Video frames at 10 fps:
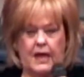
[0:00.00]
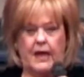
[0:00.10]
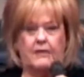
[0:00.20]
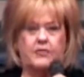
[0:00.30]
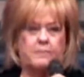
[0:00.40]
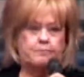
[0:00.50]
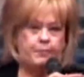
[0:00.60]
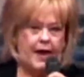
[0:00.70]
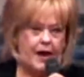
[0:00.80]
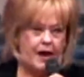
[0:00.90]
And the
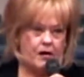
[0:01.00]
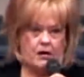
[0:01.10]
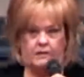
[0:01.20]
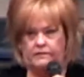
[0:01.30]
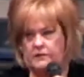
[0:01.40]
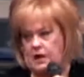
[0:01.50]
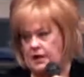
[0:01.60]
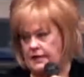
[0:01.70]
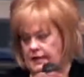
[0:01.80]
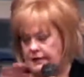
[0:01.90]
power of
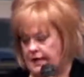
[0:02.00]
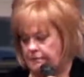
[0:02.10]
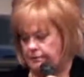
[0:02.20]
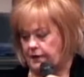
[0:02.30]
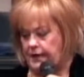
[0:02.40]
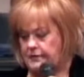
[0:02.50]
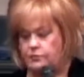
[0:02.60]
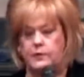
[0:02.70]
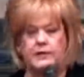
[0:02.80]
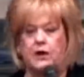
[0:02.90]
God hit that place.
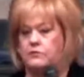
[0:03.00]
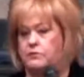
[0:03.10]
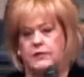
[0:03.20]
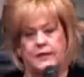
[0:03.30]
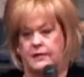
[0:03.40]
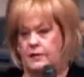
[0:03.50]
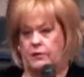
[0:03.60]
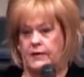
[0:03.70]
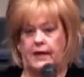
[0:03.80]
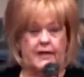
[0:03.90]
We those we didn't know
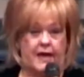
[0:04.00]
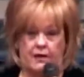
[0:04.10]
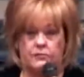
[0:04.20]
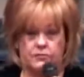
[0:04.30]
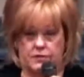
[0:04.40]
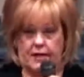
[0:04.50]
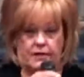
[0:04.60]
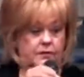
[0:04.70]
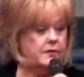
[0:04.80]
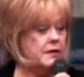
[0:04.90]
it. He had the elders like
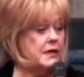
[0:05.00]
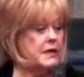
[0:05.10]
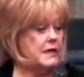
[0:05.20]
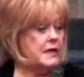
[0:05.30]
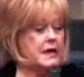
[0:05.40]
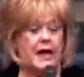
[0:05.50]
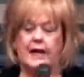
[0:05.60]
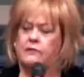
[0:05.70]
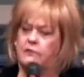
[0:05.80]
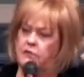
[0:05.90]
you,
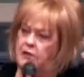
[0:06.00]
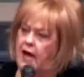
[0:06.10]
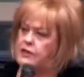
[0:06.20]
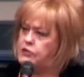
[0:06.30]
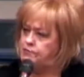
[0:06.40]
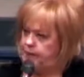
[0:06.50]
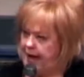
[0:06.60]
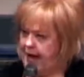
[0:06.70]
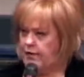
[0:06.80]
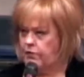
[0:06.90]
and God's
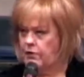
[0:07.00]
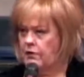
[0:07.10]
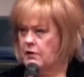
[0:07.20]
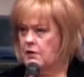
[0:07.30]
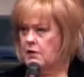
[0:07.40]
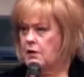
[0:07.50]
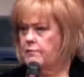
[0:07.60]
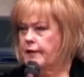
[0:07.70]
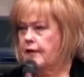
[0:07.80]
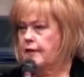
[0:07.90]
power
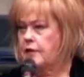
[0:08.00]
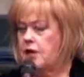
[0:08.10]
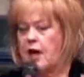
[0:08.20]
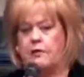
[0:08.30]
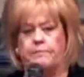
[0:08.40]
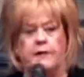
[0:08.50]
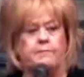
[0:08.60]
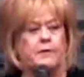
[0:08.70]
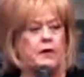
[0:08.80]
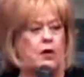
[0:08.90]
began to knock
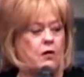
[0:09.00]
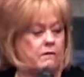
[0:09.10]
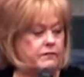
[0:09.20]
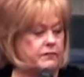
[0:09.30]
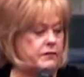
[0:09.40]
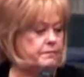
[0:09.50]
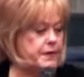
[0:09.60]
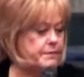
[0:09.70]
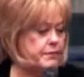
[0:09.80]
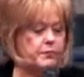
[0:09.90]
people over. The
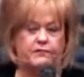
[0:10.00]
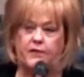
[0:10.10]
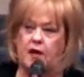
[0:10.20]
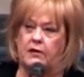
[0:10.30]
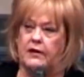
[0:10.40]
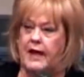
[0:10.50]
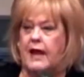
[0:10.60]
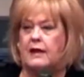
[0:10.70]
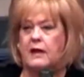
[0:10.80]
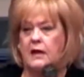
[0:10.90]
people were falling
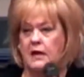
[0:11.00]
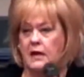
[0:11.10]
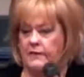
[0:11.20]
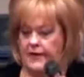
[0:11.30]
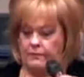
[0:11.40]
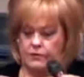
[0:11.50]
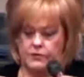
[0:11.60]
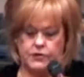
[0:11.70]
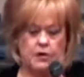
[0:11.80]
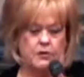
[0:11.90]
out. They were
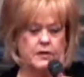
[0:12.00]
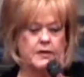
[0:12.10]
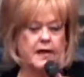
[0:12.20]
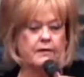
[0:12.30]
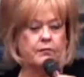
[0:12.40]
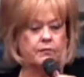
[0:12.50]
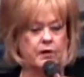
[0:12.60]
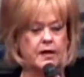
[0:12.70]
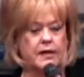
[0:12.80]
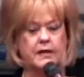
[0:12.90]
jerking. They were
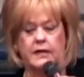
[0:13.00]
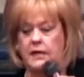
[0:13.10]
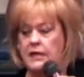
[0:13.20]
running.